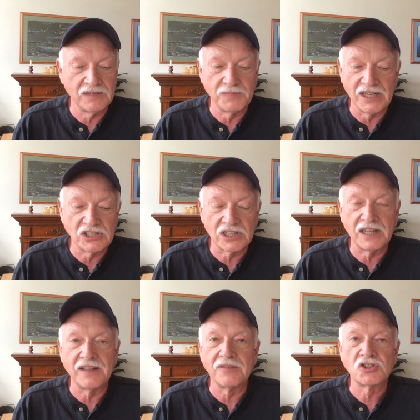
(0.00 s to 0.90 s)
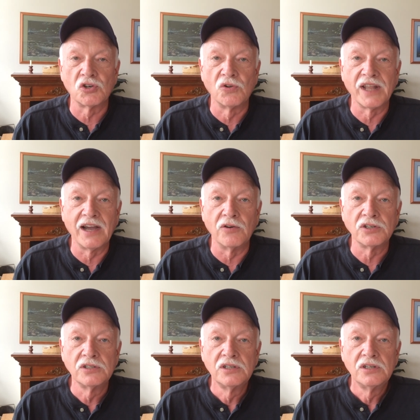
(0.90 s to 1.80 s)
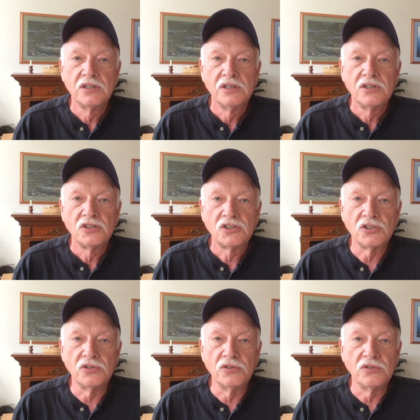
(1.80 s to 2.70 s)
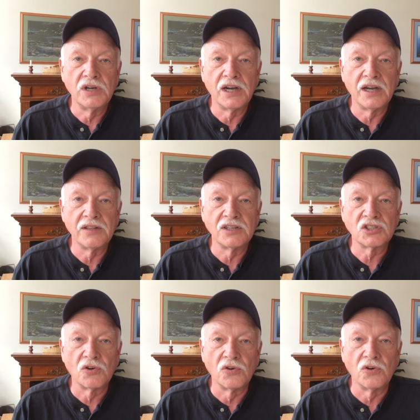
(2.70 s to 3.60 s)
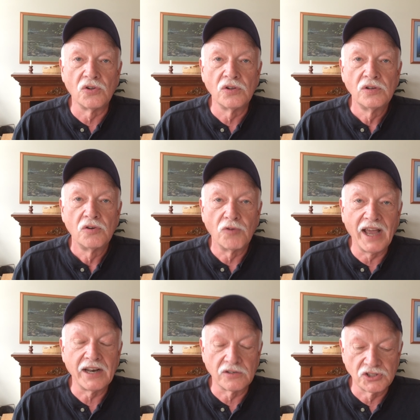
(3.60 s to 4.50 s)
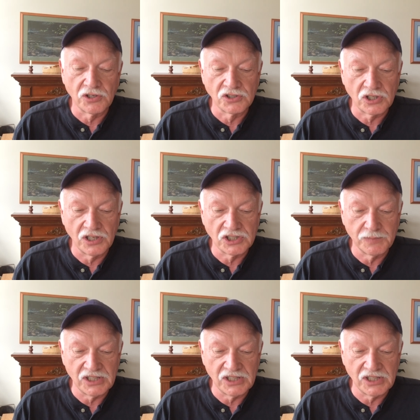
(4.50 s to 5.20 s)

Basically, they've sold out to this whole radical socialism.